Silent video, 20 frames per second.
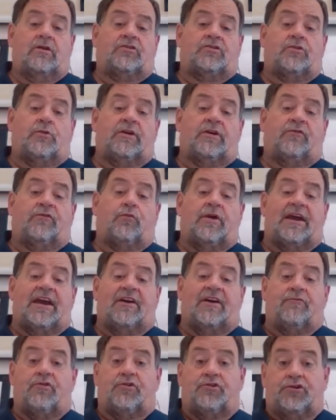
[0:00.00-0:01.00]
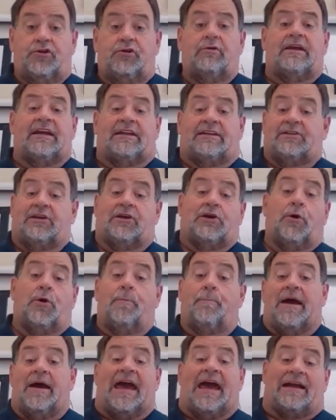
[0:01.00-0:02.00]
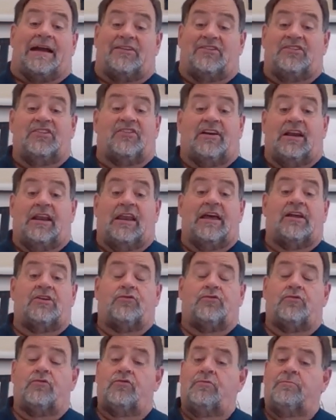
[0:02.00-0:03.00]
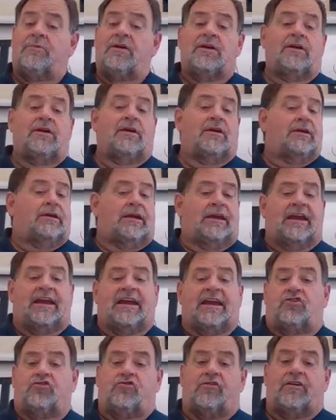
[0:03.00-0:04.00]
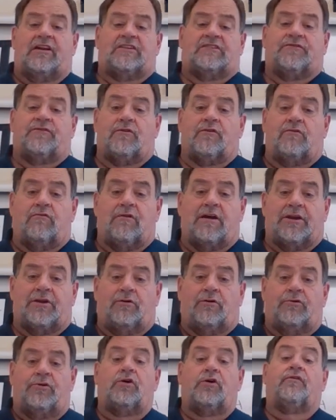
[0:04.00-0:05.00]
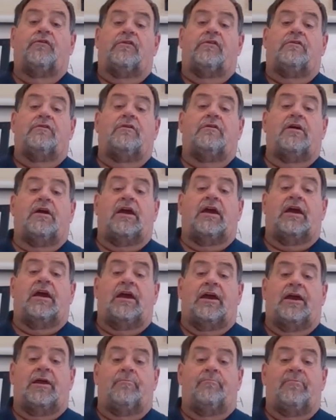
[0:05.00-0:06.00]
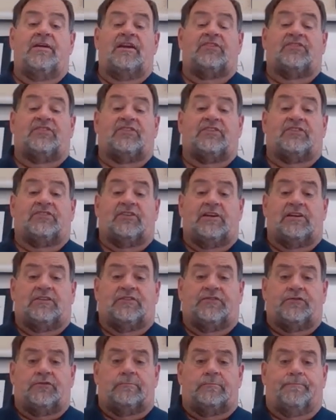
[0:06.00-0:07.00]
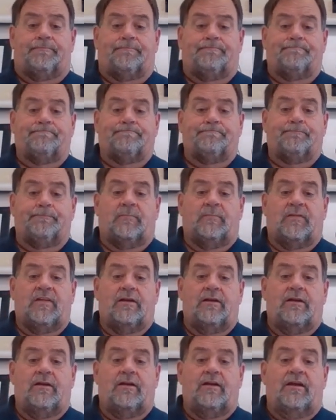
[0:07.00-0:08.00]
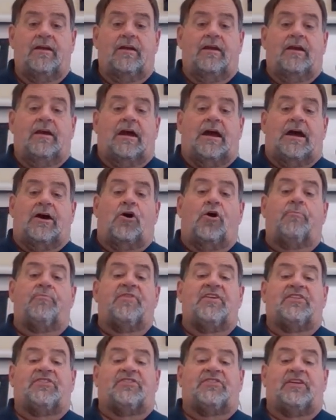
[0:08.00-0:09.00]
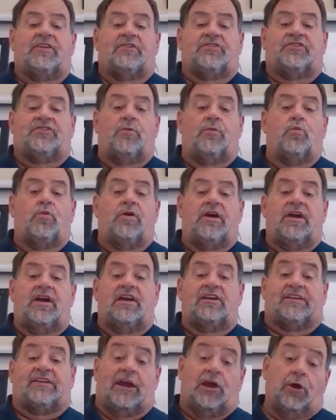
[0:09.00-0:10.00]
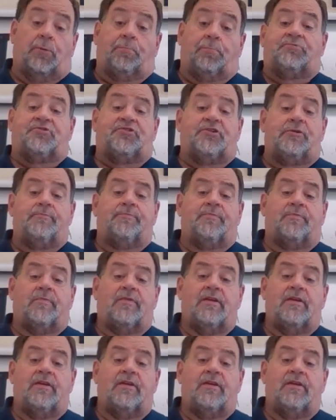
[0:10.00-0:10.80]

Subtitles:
So if we ever do get to go back to the classroom, it can transfer right on over and be successful. I hope this in some way has helped you.